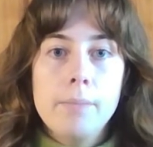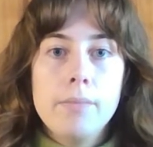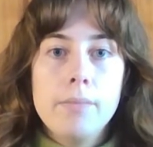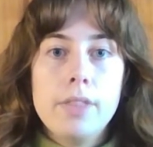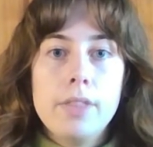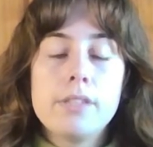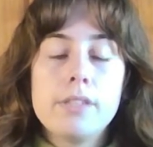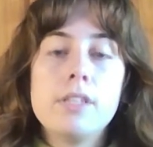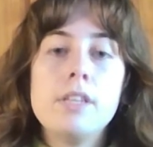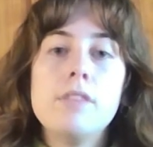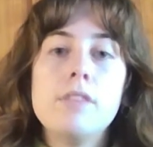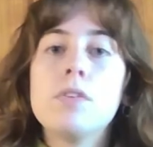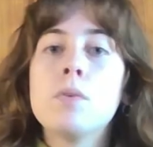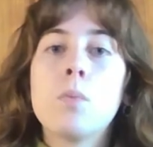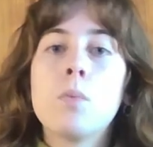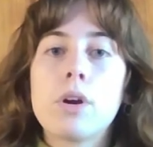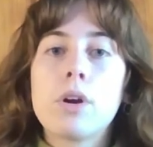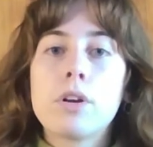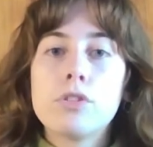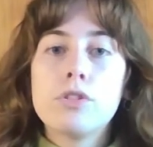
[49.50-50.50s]
This even
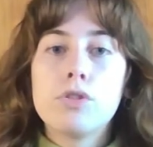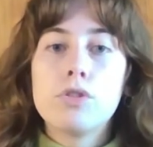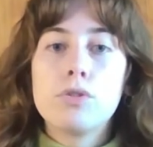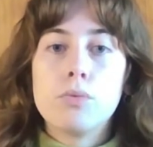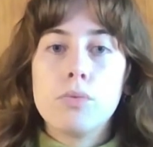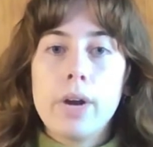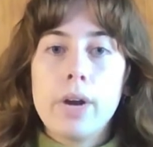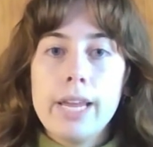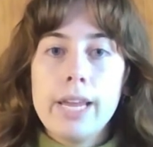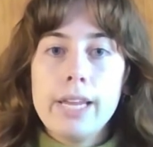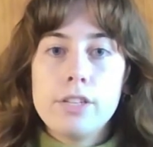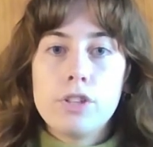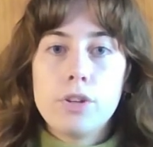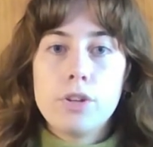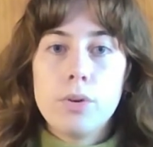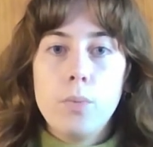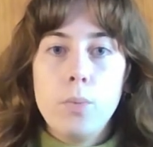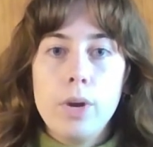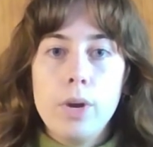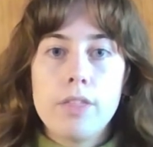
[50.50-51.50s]
works great
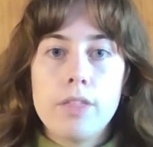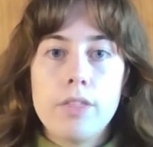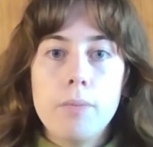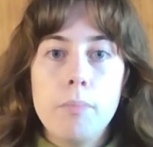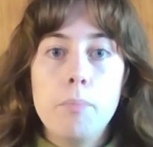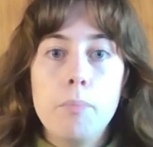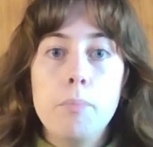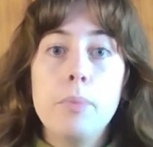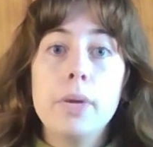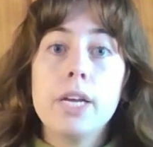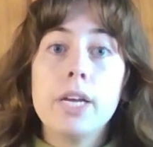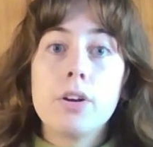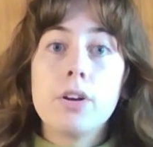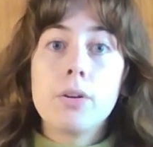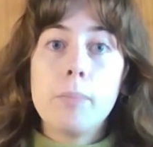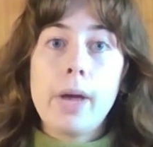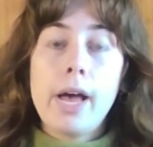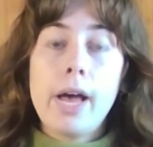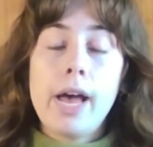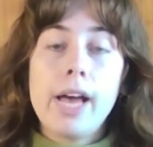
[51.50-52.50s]
with bigger
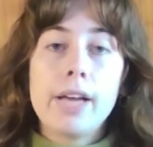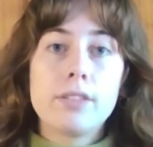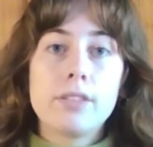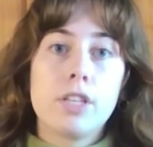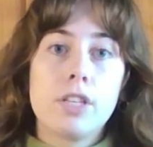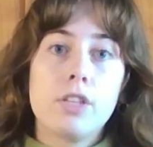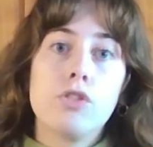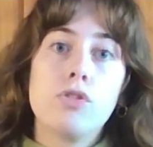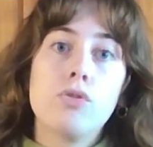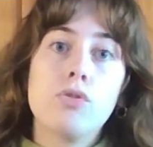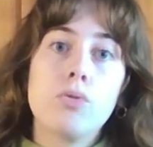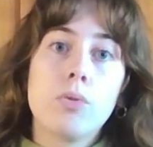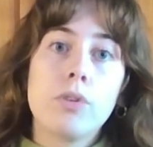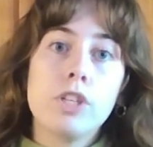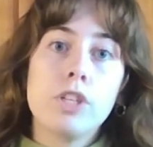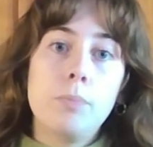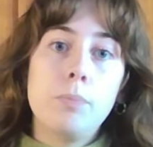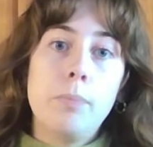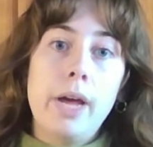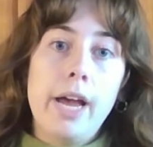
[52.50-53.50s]
bags, like a
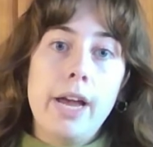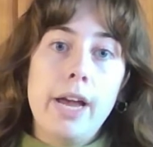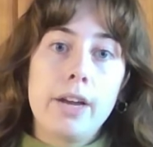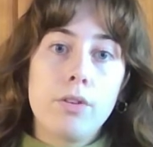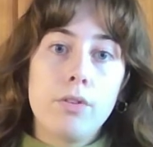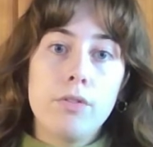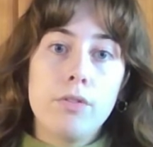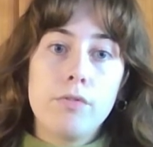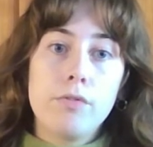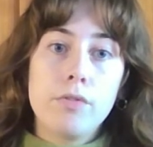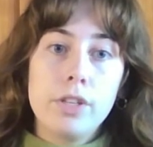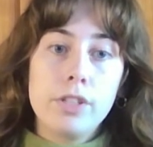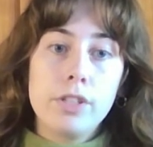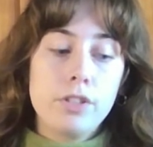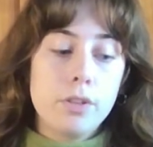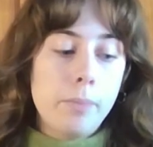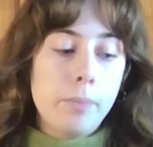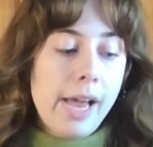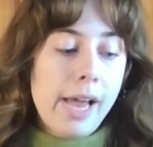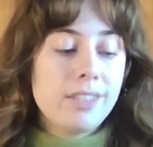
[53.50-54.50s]
storage bag or a
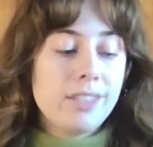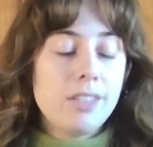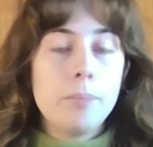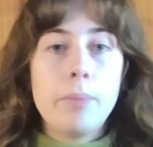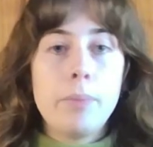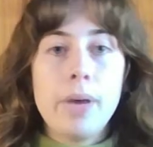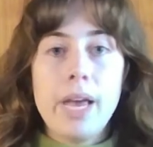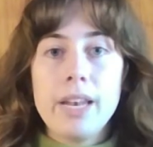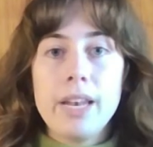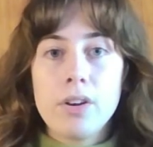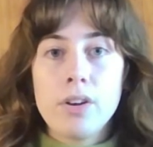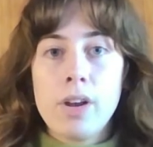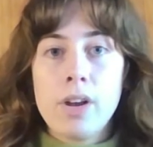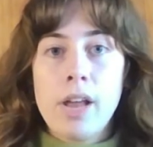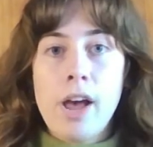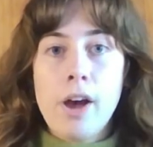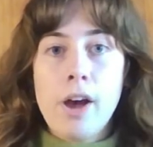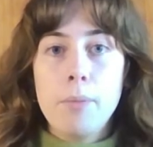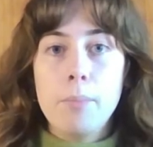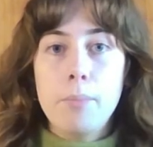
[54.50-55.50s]
freezer bag, depending on
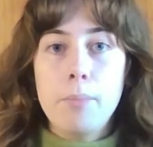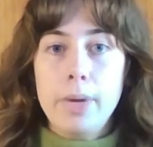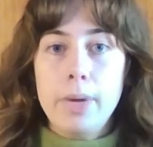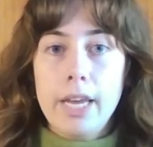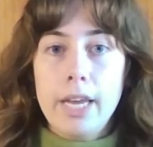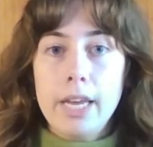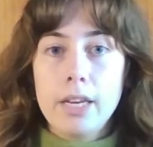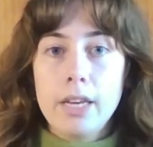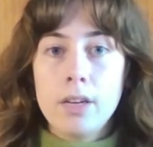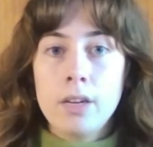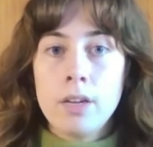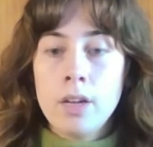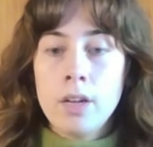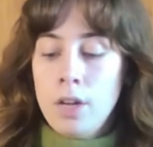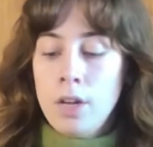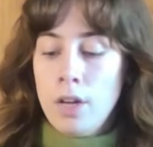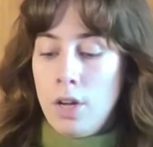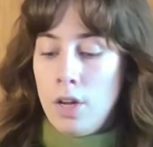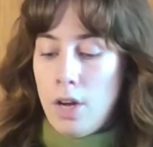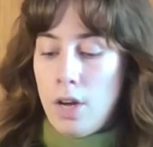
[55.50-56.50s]
how big
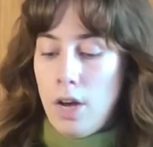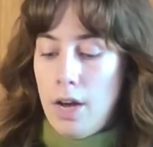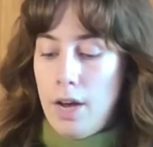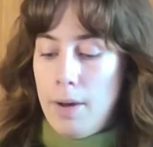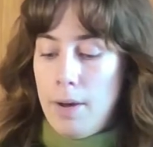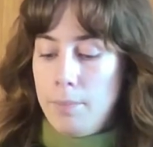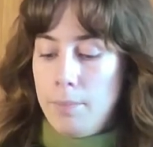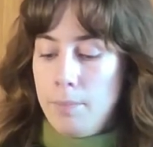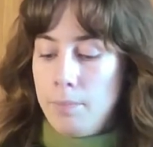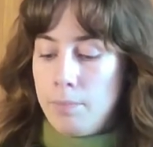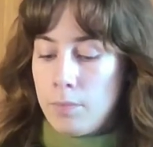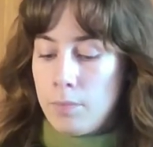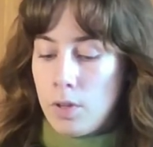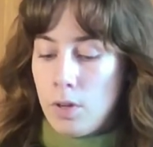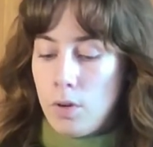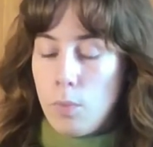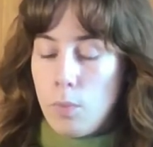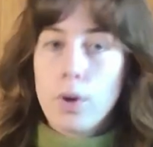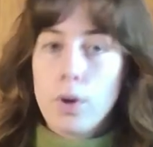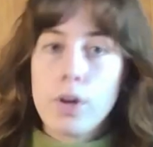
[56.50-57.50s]

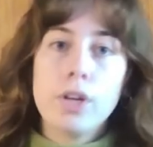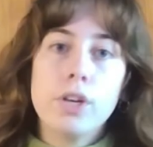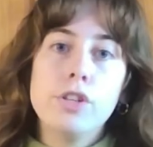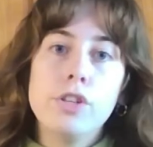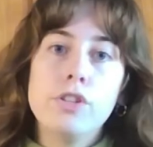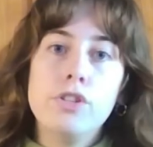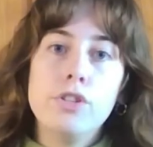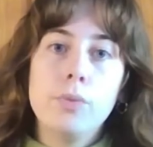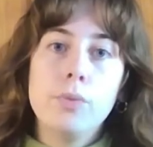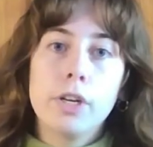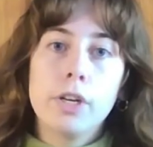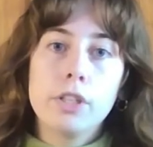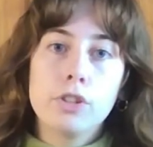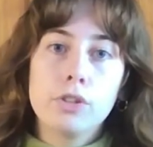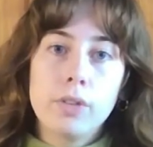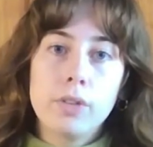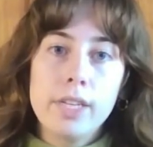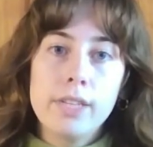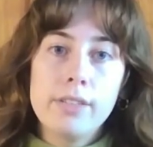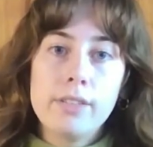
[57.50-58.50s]
we're going to do our
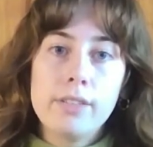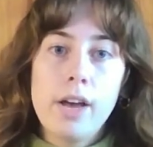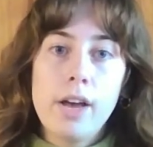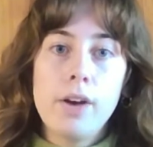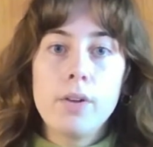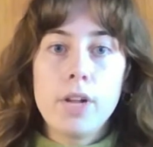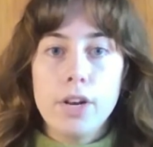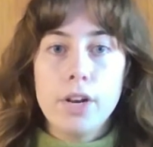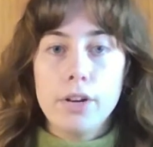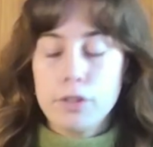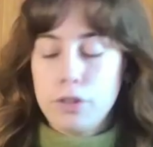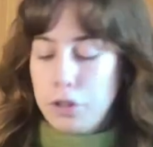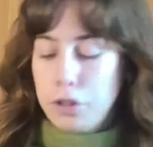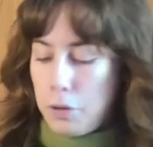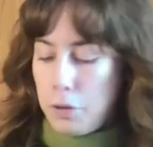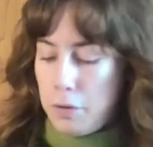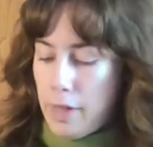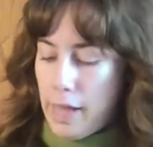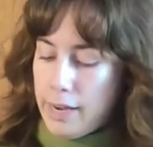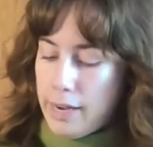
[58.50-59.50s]
trace out, and I'll show
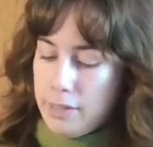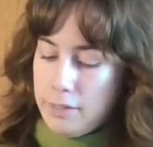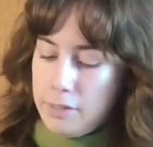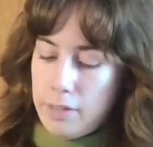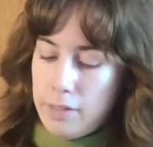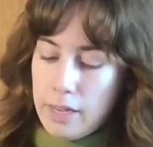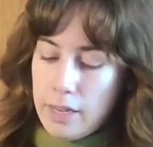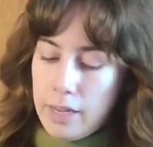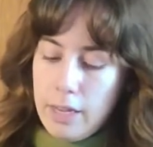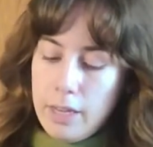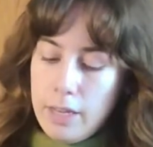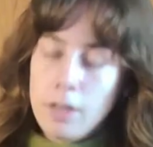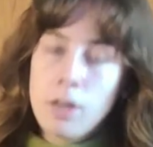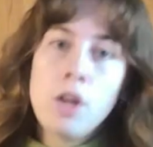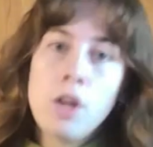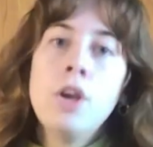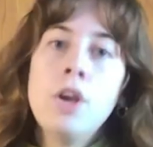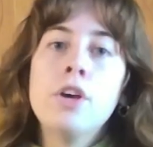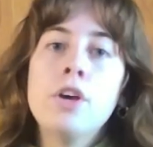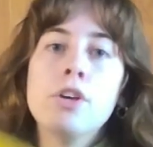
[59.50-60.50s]
you that in a second.
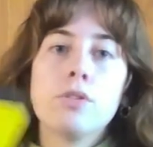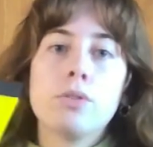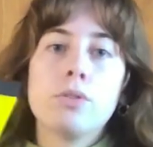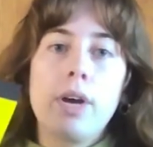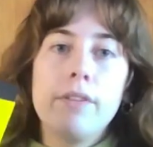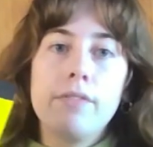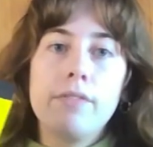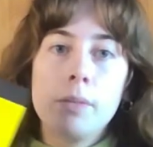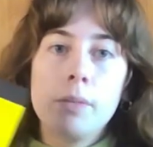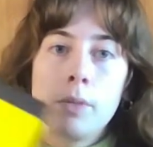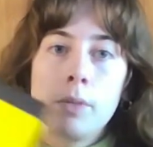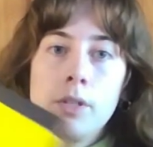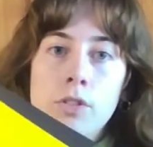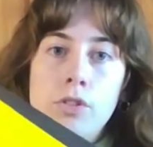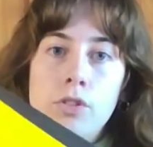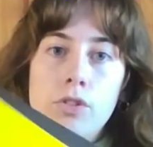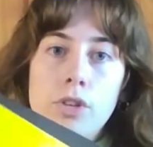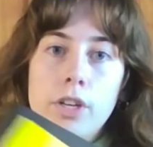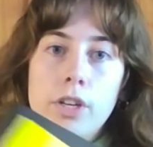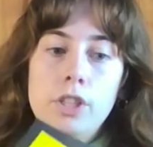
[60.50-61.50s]
So I have some
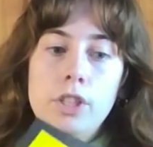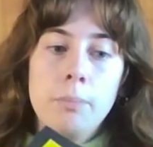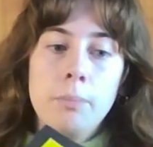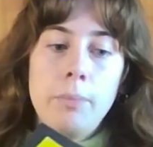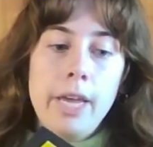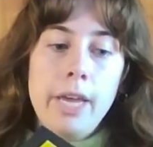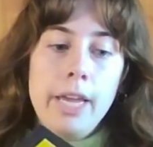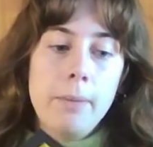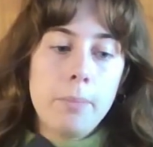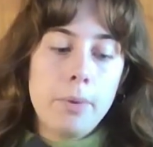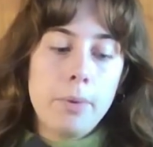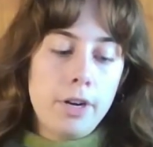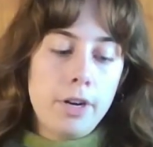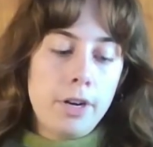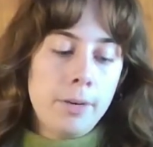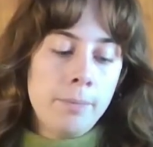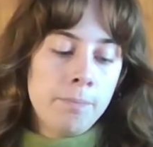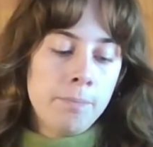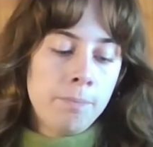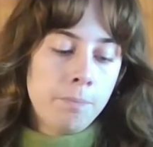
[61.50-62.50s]
construction
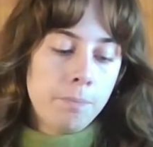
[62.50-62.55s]
paper.